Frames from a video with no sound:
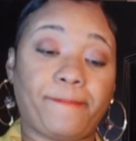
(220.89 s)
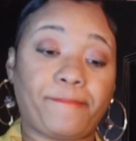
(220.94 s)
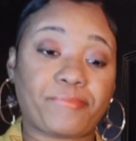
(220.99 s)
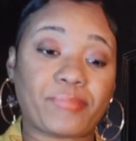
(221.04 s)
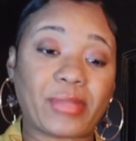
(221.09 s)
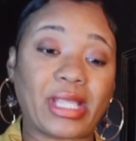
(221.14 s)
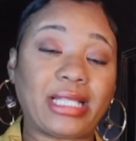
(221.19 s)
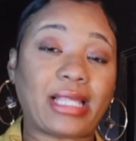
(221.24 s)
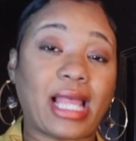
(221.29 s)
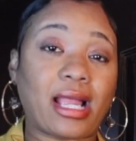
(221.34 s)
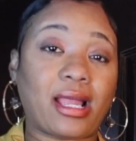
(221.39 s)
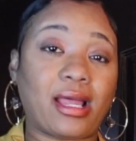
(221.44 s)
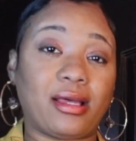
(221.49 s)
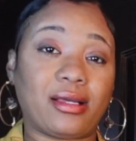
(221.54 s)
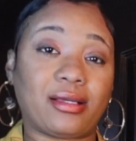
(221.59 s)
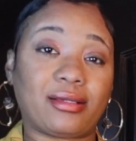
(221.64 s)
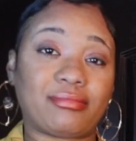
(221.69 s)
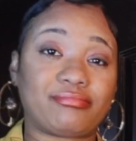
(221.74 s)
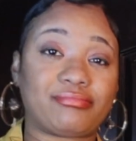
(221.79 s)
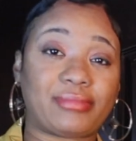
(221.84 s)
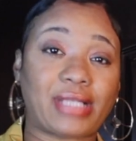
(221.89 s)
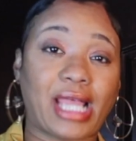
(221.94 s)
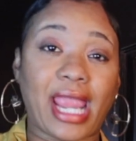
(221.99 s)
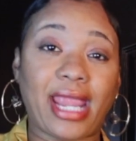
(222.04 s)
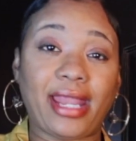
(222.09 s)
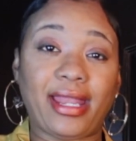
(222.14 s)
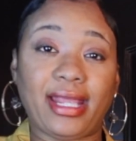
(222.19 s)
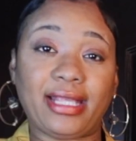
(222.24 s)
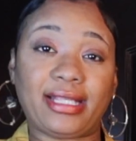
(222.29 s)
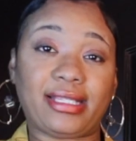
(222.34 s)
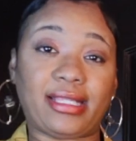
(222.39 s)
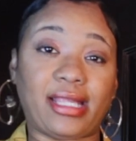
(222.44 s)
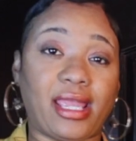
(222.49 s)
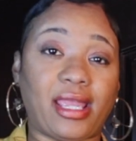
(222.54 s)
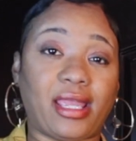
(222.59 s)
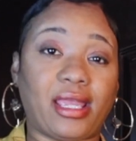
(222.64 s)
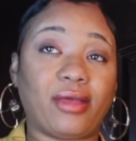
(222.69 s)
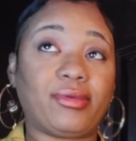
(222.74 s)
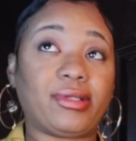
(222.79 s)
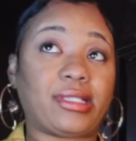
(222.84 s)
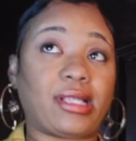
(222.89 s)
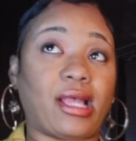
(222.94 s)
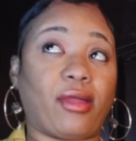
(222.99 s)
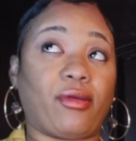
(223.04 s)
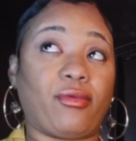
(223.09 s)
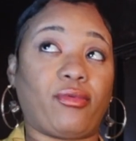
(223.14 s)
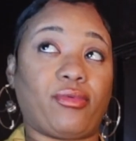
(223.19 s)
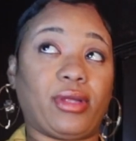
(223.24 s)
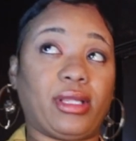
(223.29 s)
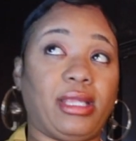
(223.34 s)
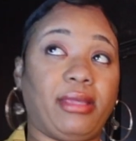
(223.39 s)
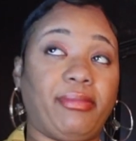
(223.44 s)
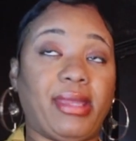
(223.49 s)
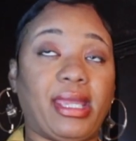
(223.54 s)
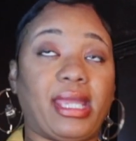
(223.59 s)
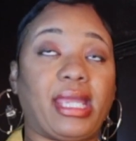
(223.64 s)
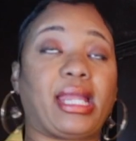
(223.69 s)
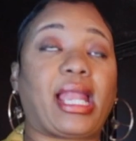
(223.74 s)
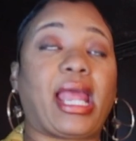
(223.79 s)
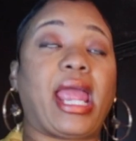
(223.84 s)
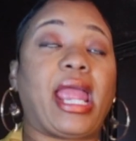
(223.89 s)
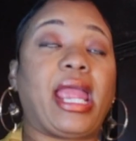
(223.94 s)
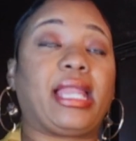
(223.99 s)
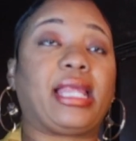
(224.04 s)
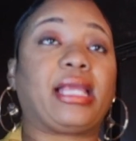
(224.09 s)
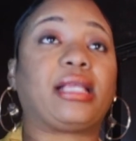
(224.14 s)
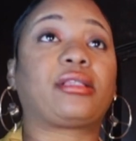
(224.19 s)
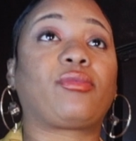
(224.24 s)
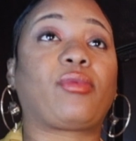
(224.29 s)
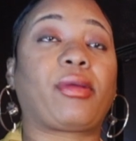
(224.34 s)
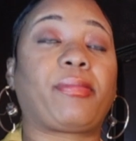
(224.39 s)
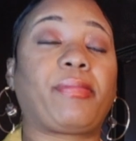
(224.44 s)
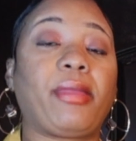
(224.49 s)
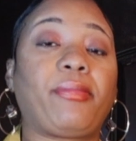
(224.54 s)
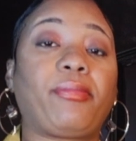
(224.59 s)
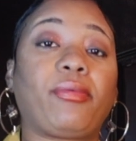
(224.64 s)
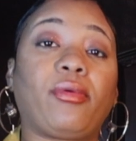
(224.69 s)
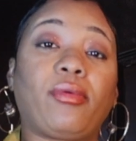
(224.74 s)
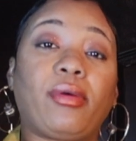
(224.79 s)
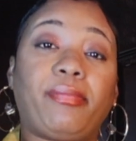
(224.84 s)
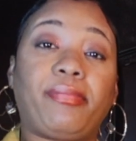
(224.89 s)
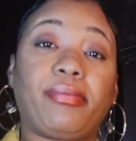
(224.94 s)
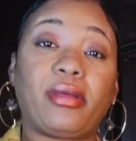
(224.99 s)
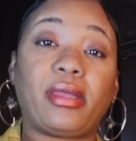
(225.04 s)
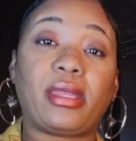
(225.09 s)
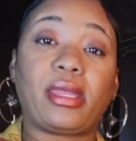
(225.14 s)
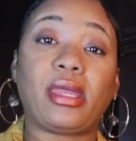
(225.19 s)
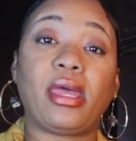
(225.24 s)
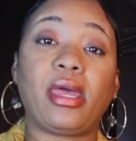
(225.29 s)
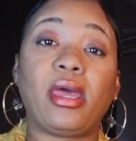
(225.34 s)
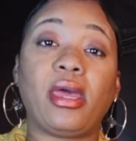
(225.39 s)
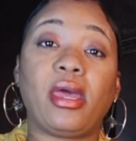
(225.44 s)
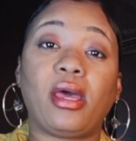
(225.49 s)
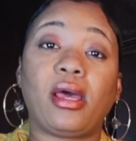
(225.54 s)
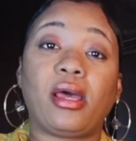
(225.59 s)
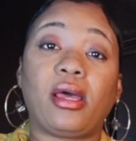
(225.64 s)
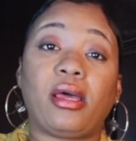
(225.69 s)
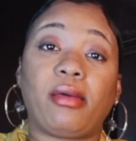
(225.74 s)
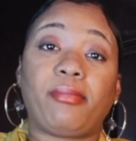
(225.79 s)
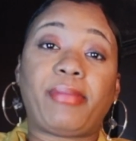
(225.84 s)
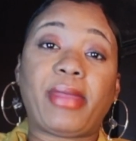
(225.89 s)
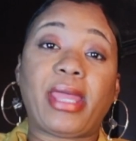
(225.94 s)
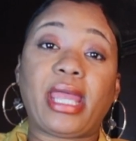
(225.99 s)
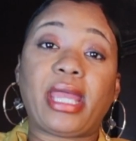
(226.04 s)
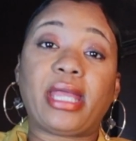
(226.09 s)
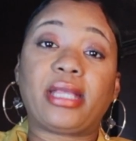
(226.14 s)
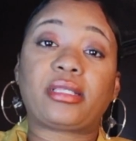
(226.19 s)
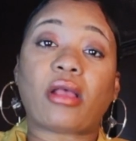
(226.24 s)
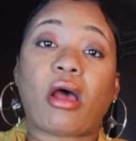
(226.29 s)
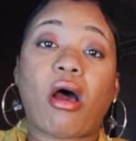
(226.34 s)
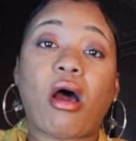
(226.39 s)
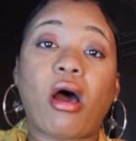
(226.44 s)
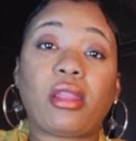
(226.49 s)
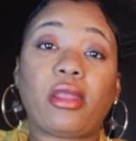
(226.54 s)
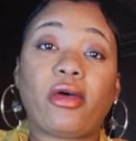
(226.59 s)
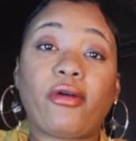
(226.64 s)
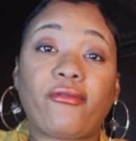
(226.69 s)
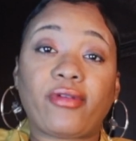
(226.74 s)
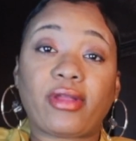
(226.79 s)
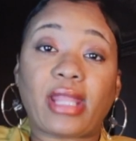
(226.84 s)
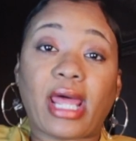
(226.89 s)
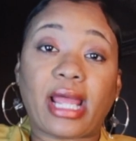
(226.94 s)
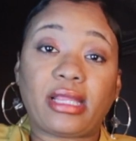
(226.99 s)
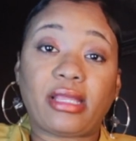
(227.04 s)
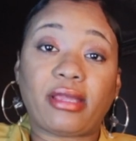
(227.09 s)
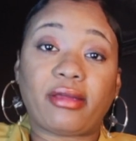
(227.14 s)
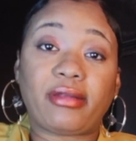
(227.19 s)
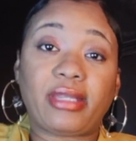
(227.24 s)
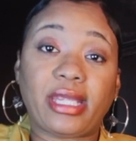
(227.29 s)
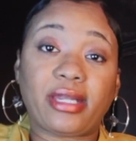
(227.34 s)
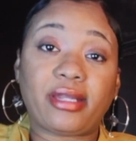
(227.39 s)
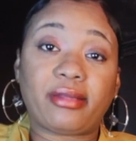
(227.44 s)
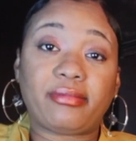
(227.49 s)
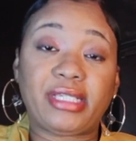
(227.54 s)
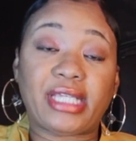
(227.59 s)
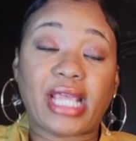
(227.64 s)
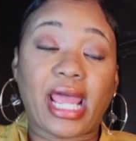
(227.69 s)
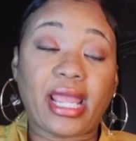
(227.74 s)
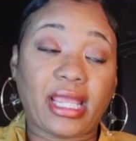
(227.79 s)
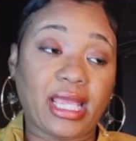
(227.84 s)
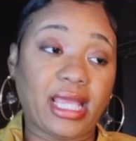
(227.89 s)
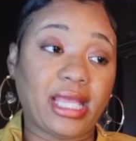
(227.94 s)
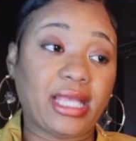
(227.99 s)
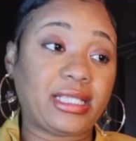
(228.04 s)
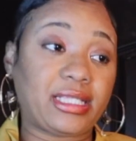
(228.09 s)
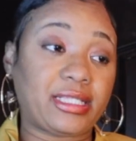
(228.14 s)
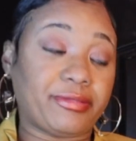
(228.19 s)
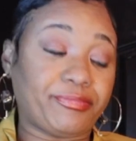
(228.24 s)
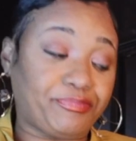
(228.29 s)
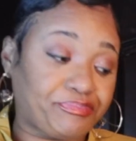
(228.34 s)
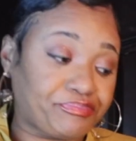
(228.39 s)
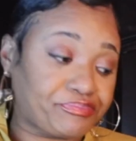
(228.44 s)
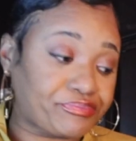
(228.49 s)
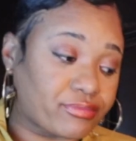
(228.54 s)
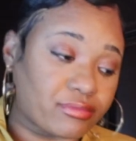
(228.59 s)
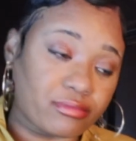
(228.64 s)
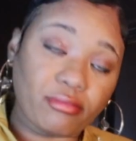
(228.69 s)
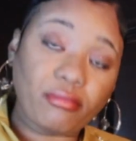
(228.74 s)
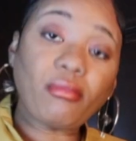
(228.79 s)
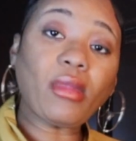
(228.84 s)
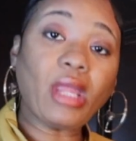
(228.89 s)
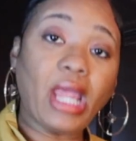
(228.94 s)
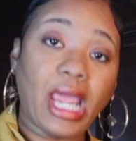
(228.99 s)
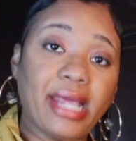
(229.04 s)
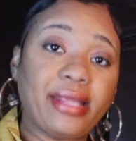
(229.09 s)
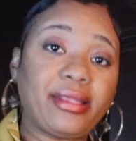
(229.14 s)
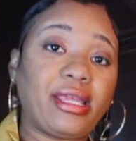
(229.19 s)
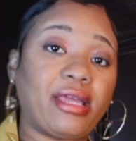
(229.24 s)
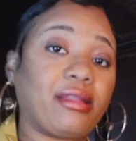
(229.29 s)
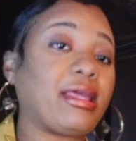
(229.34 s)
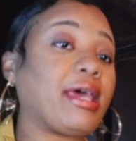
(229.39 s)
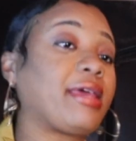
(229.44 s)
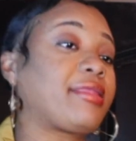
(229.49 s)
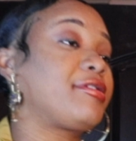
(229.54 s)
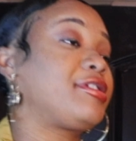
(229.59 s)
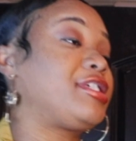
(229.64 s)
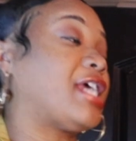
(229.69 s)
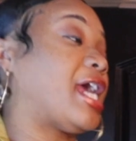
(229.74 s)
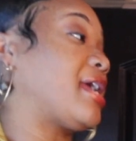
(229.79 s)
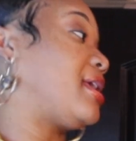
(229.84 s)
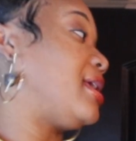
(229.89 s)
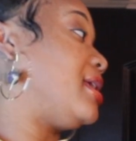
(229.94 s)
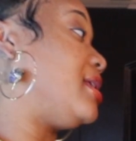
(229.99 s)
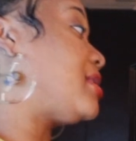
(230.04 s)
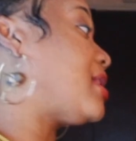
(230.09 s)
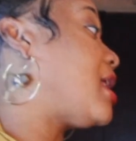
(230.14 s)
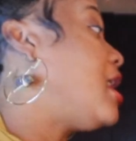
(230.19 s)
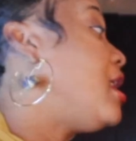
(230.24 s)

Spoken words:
it's like a 80s thing. It was like really big in the 80s where people would put pins all over like their denim jackets and their leather jackets.